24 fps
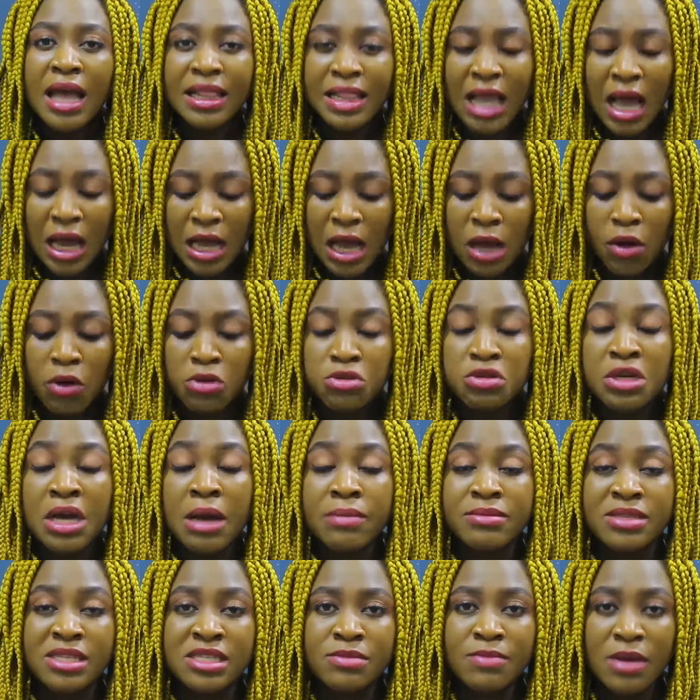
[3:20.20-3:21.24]
and I can't to
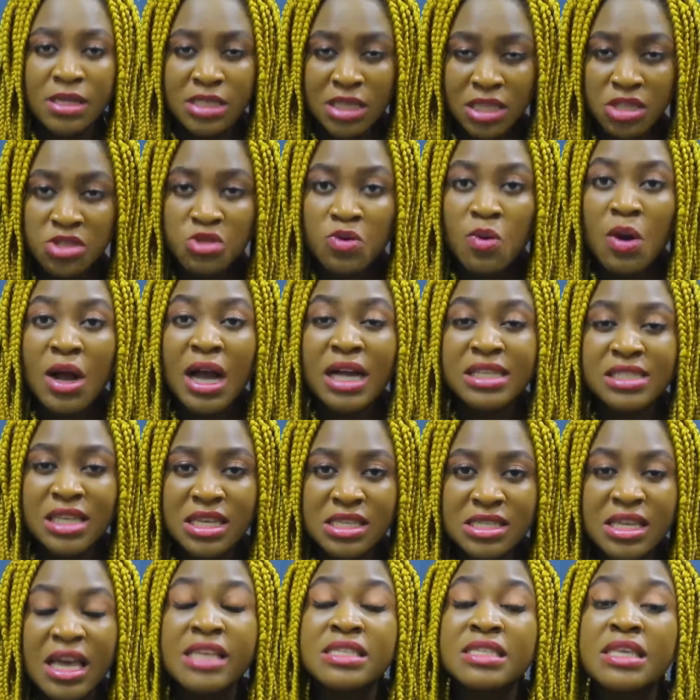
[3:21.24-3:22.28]
Captain Smart and to work at
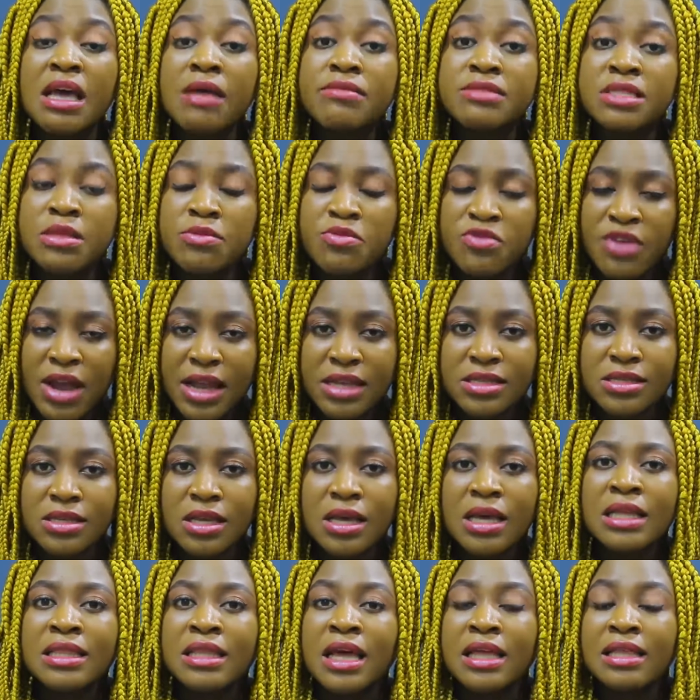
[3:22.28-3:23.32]
and say, it serves him right.
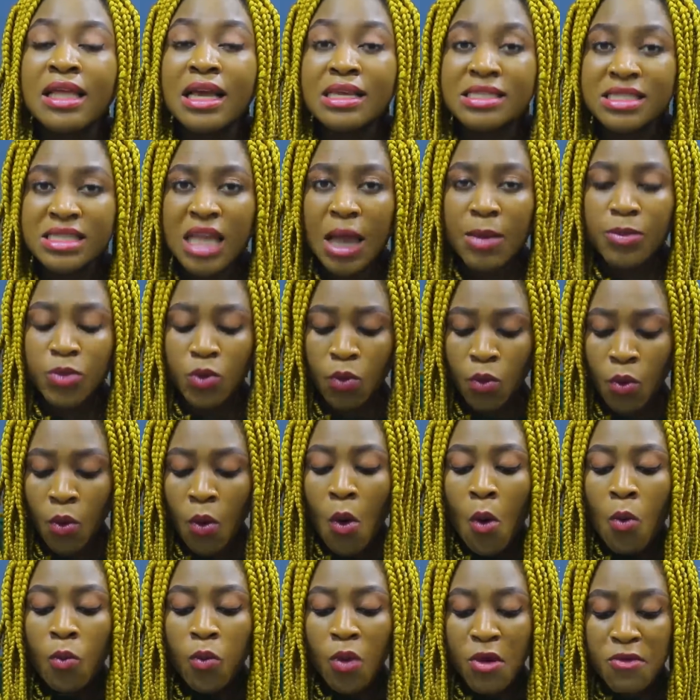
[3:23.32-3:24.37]
Now, next time, no,
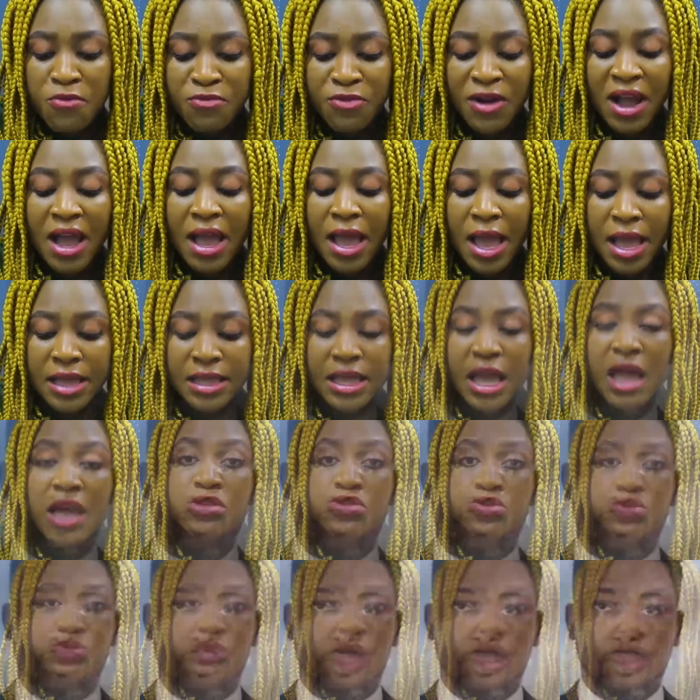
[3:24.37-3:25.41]
one far any
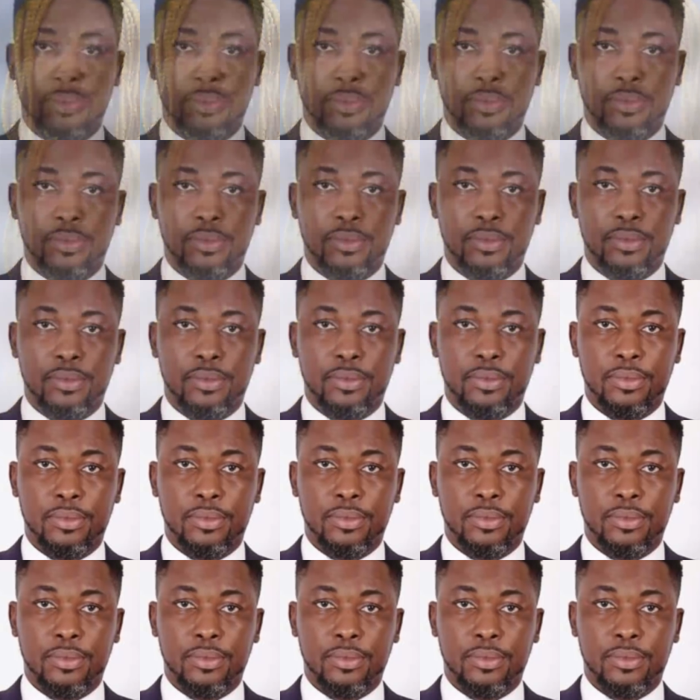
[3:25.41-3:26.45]
is your dear, and
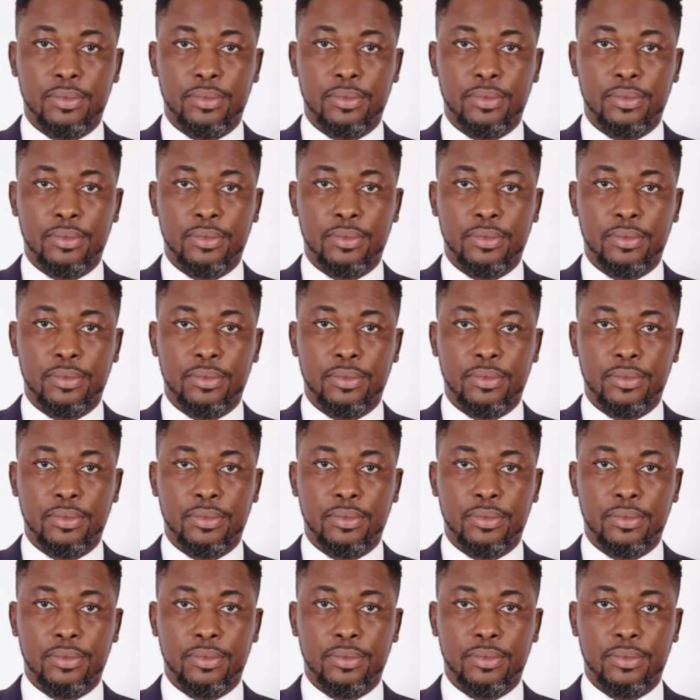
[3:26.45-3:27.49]
what all my gunny must
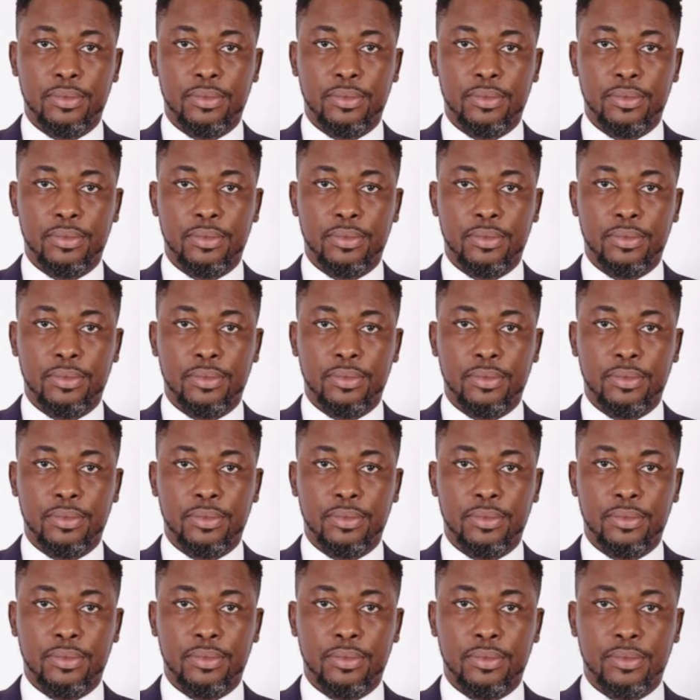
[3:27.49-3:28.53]
say, I
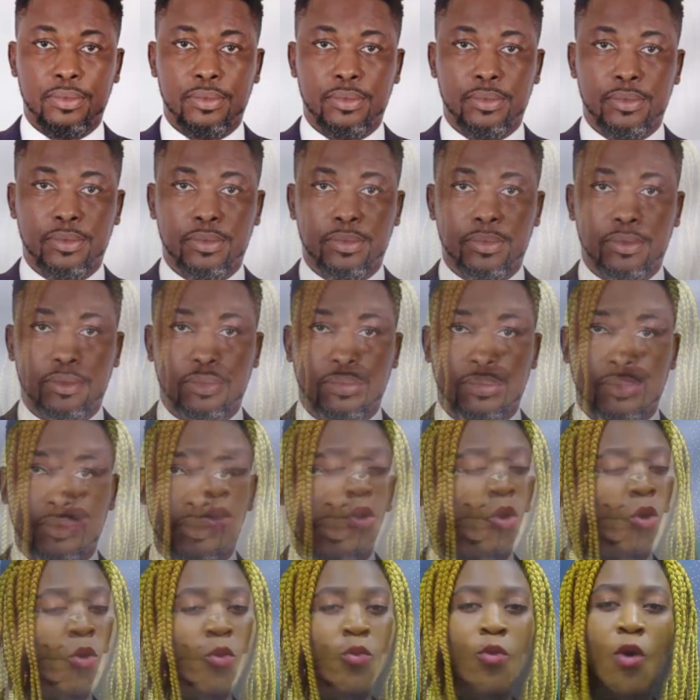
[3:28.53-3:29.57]
buy way, and I dear,
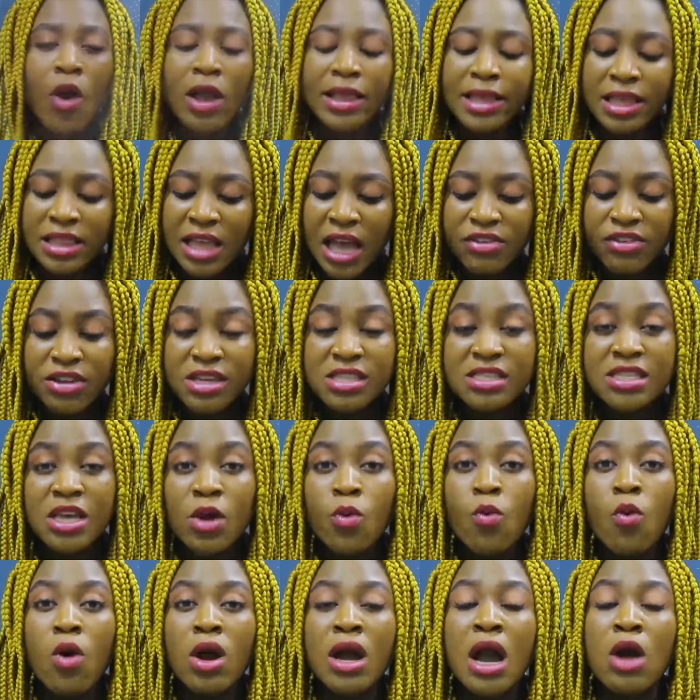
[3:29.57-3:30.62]
one and I drink say,
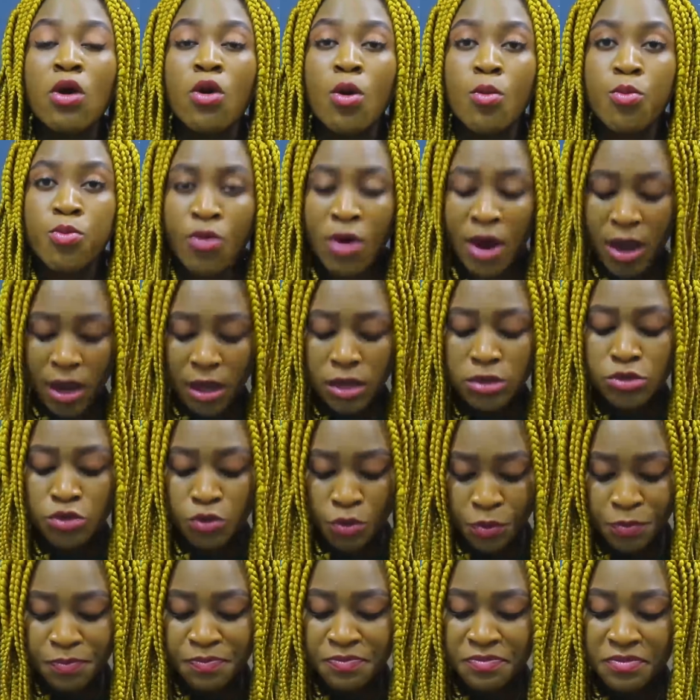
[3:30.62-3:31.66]
walk up or bois,
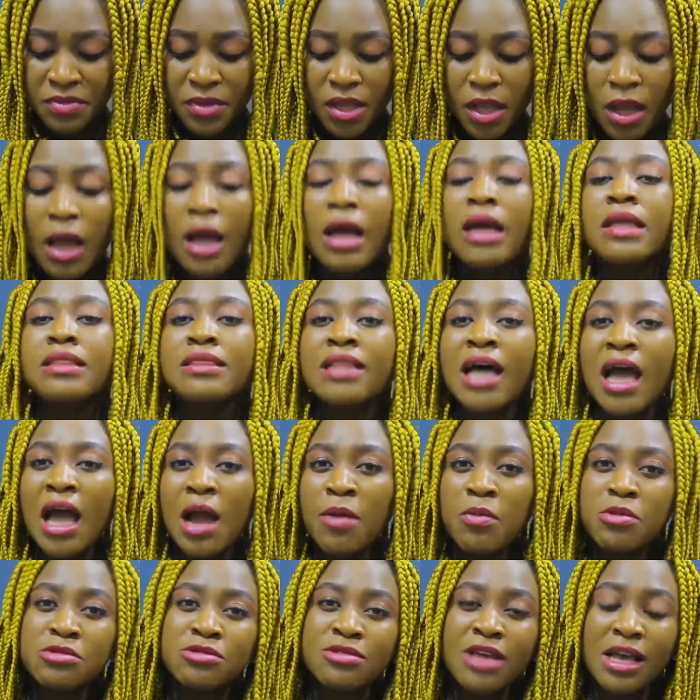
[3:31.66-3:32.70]
no. Na I
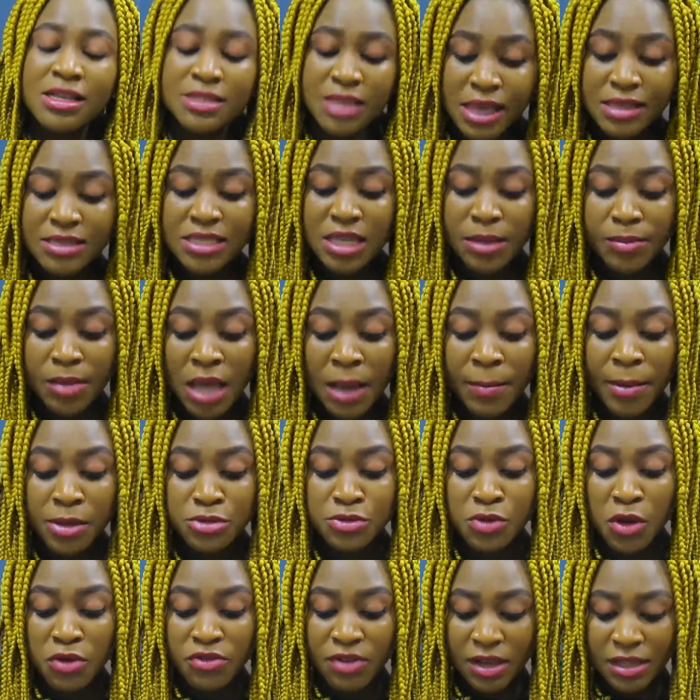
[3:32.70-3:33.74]
was your son semi ever
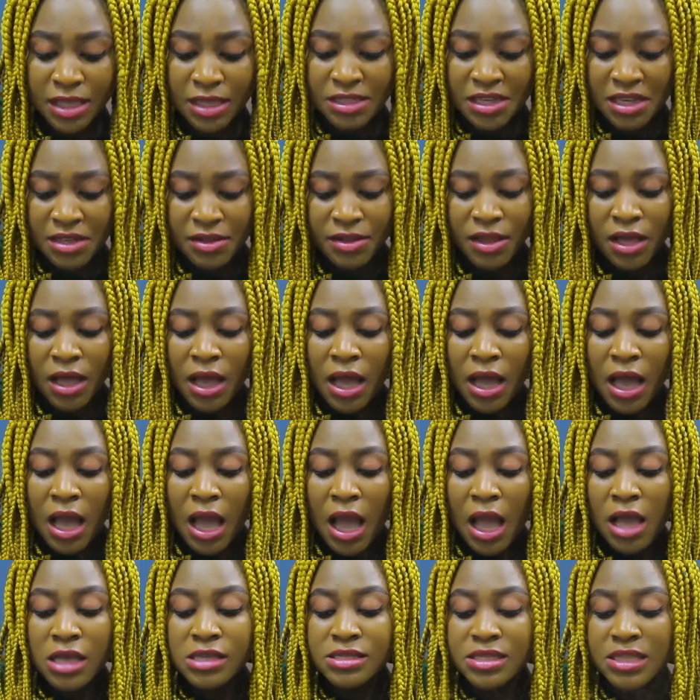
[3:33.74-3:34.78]
to a drunner dear,
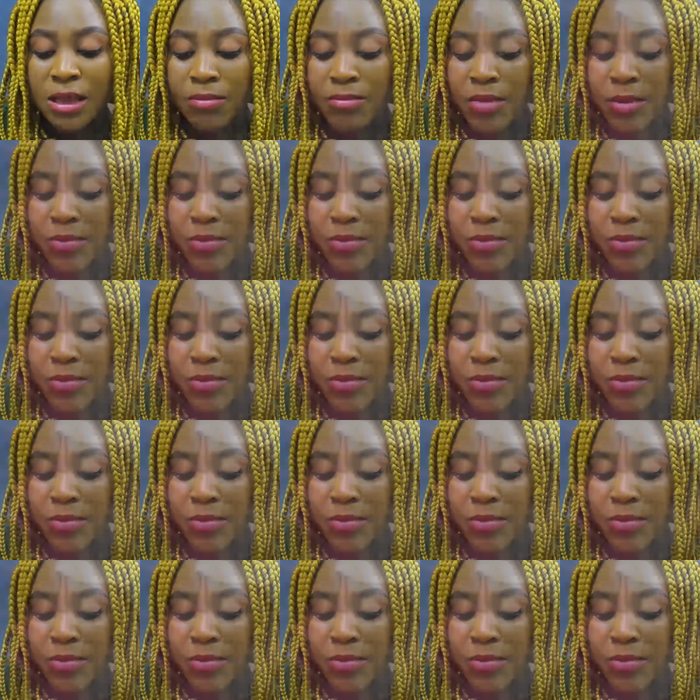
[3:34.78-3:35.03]
and some